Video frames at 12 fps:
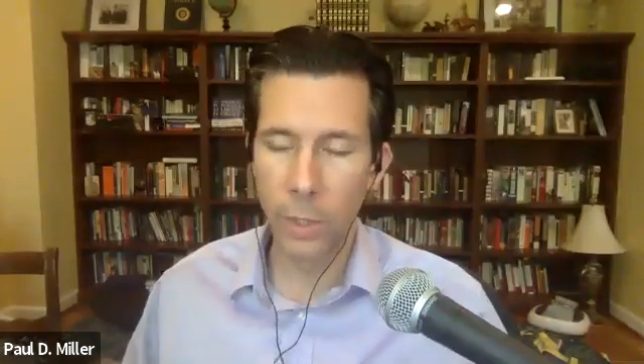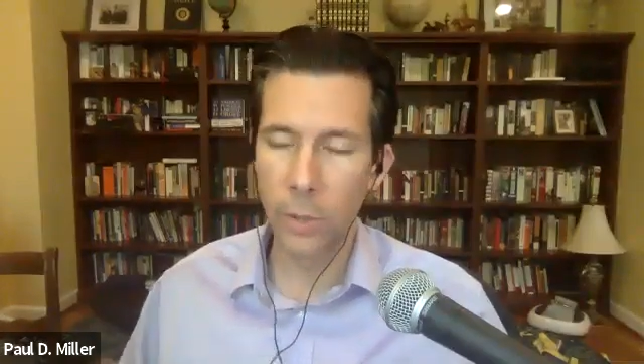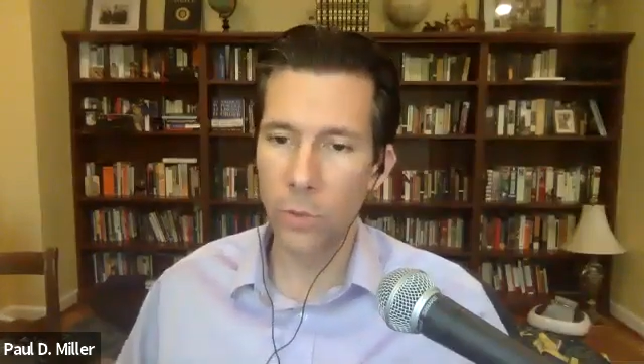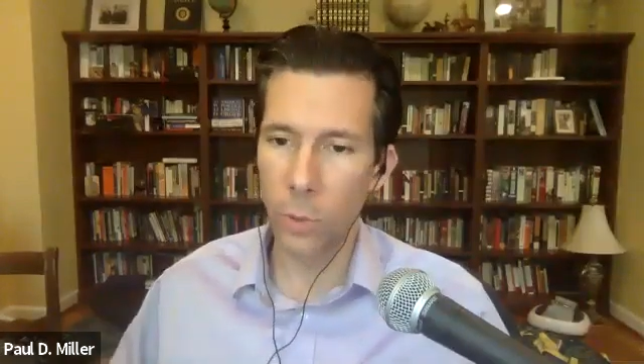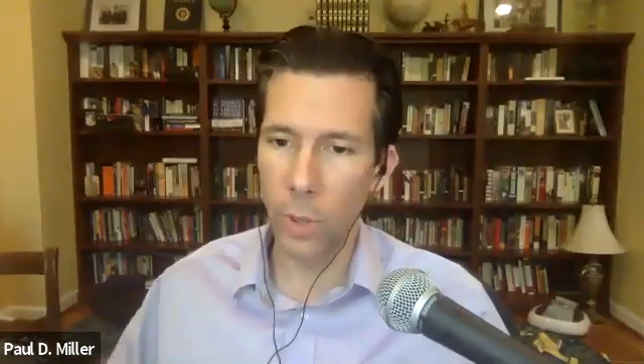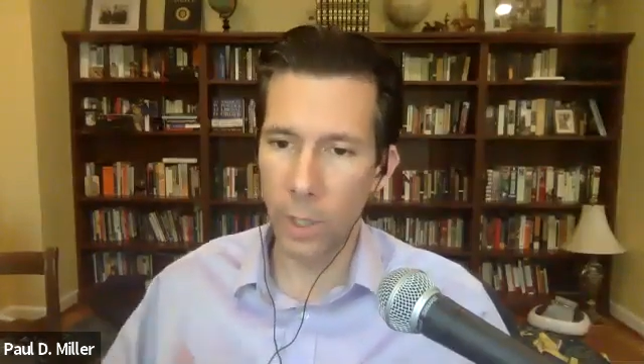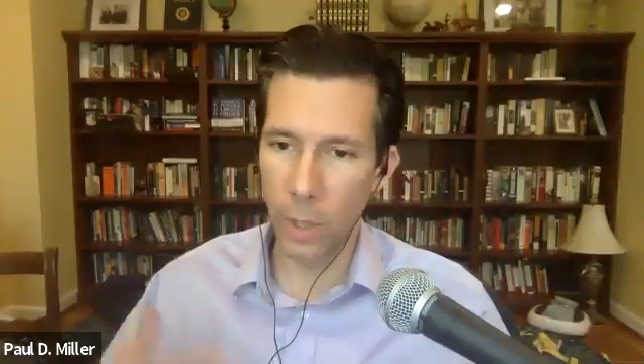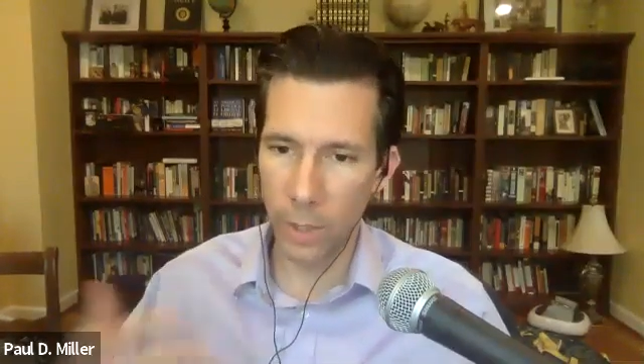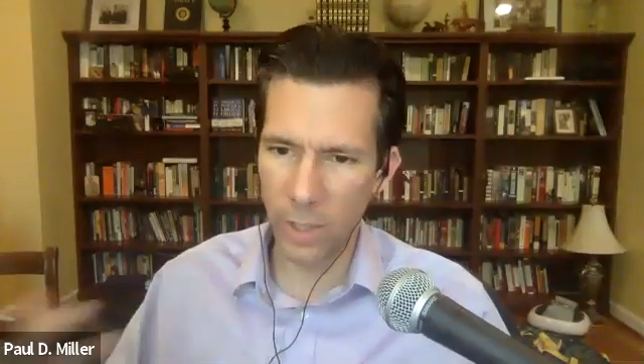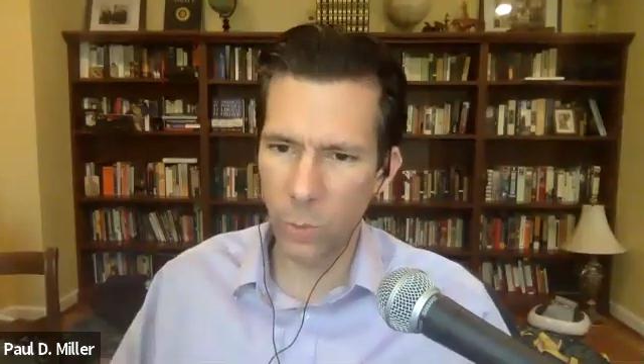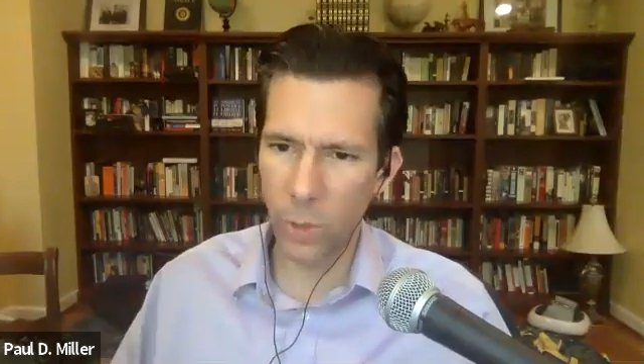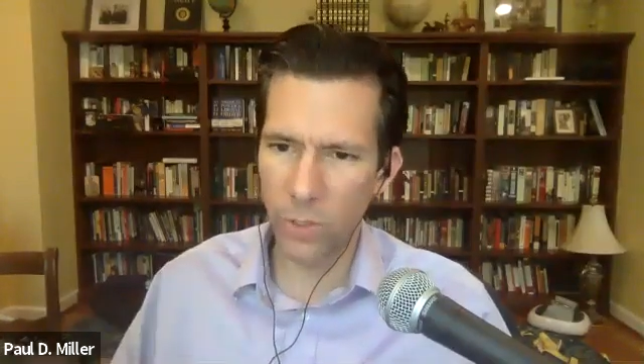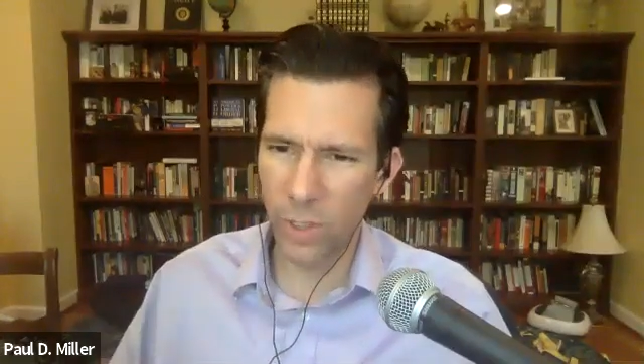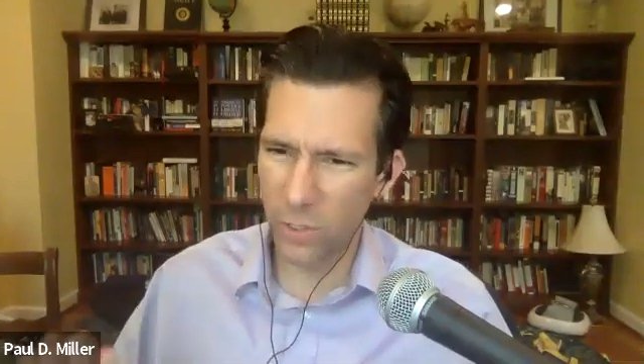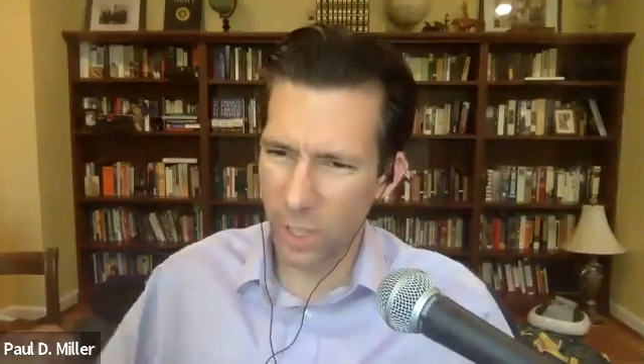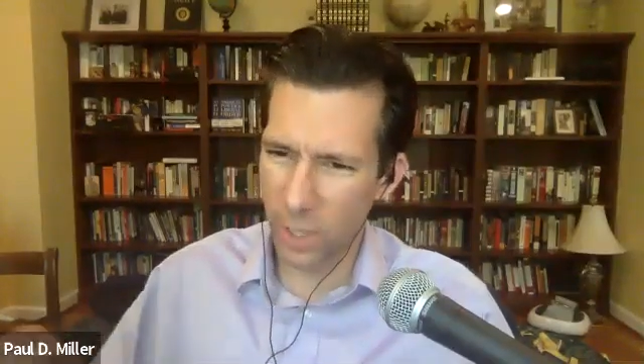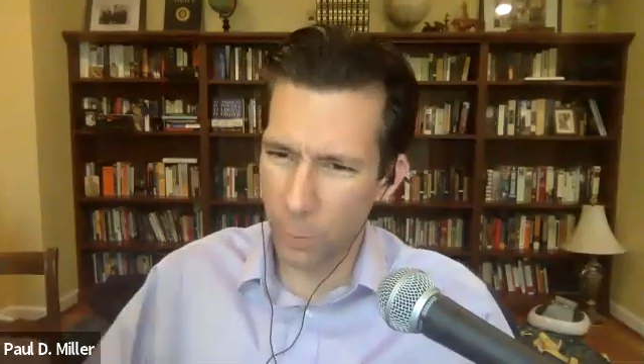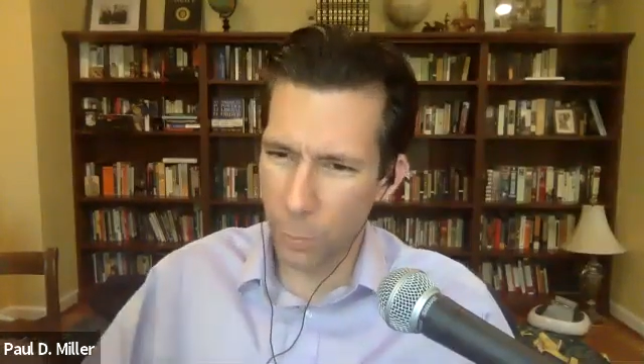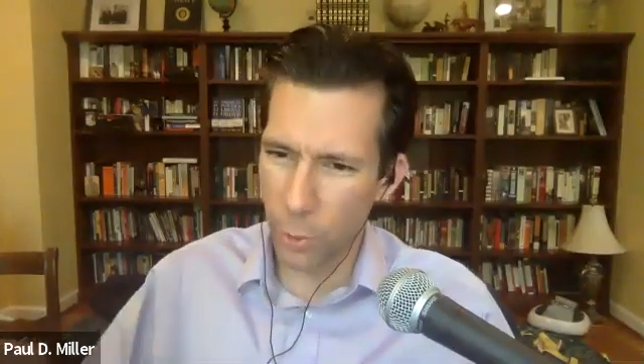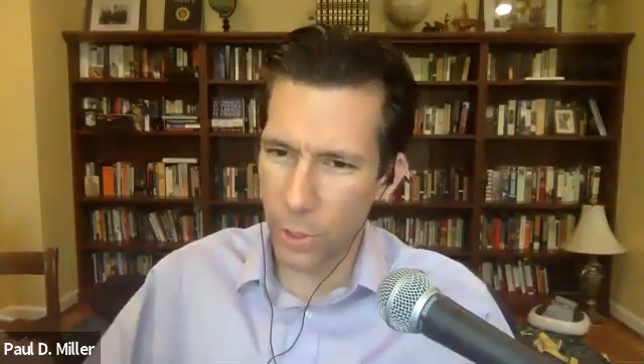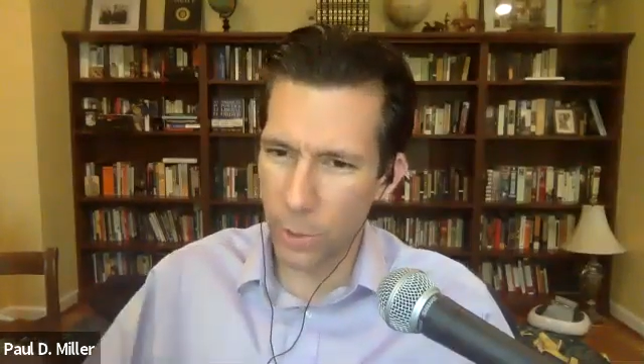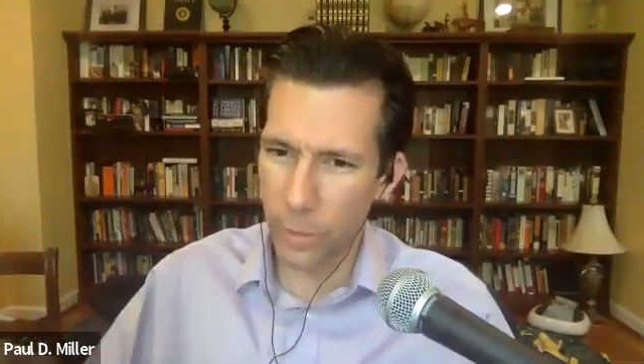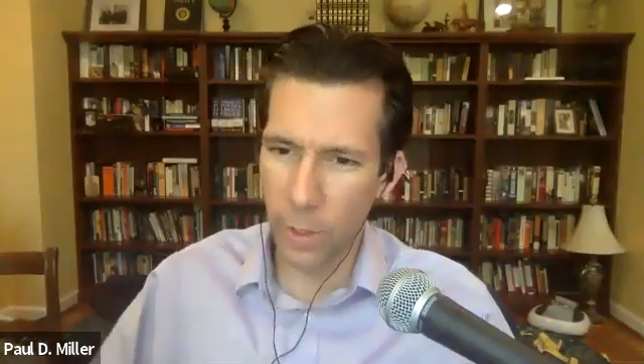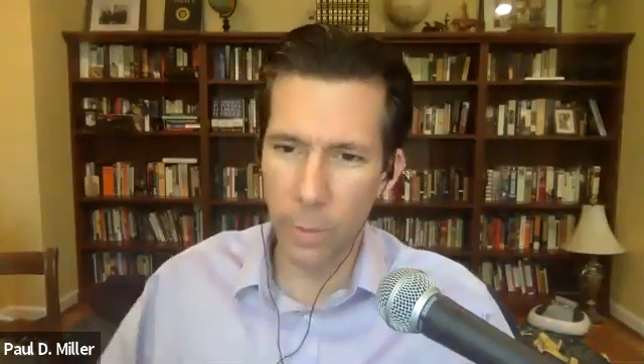So that's why I say just kind of put
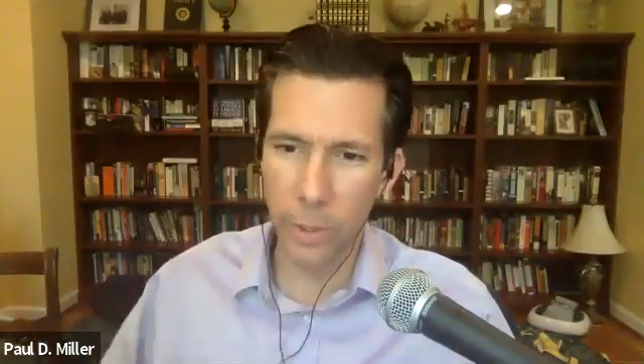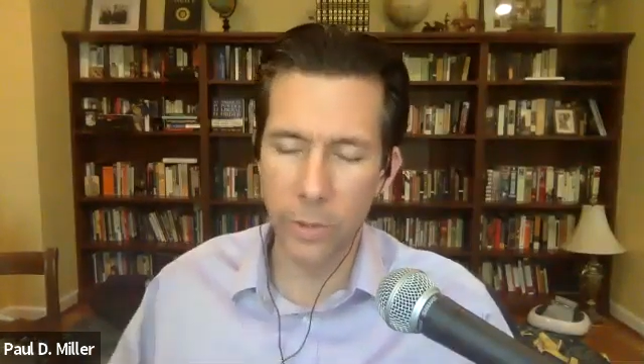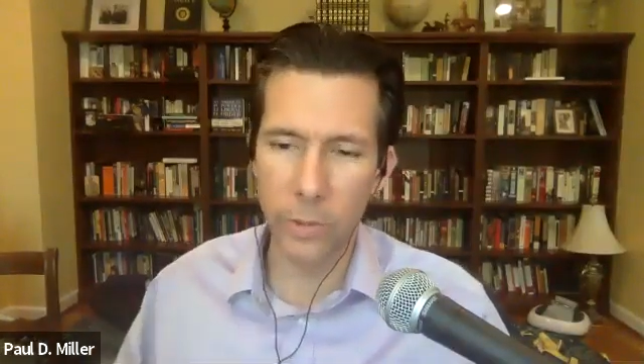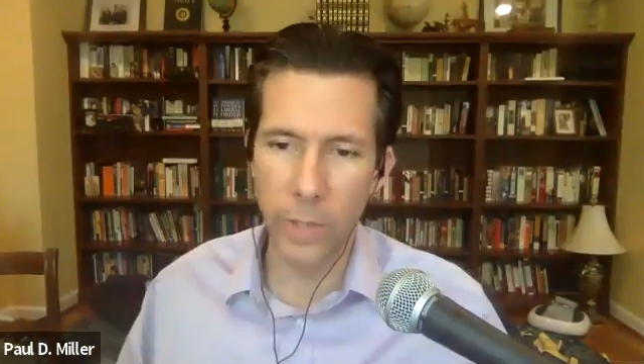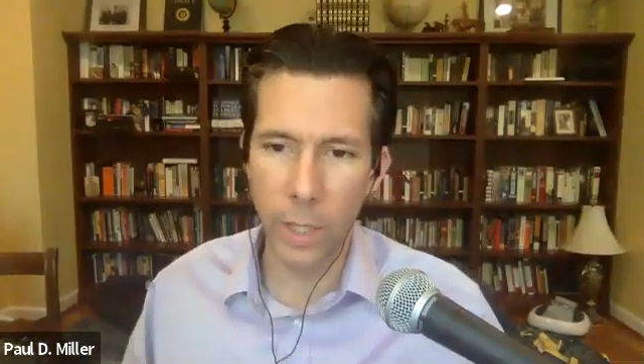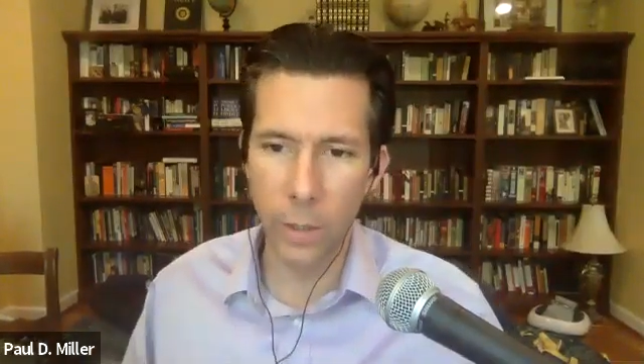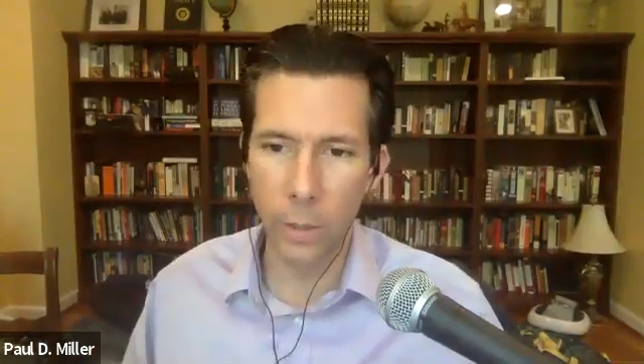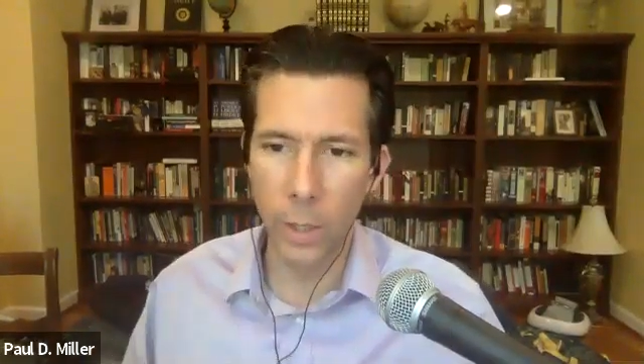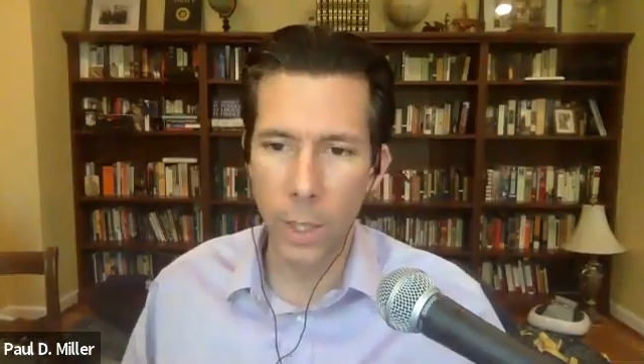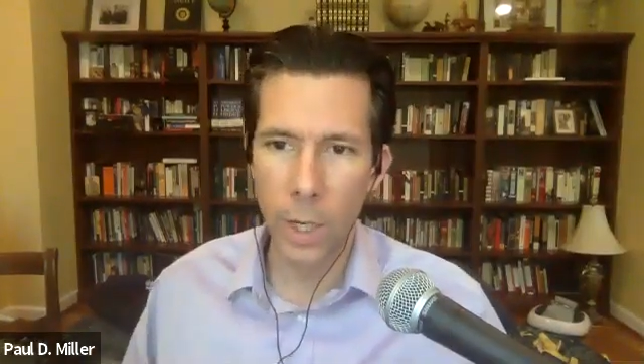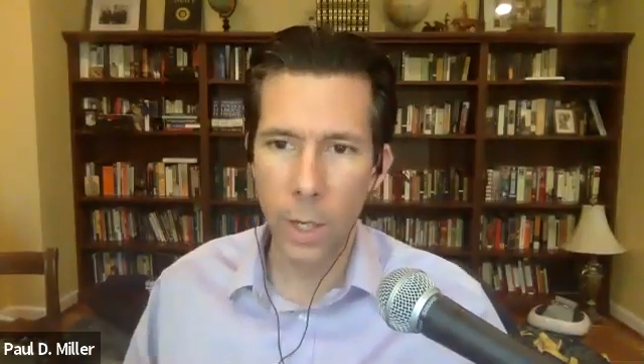your thumb on the scale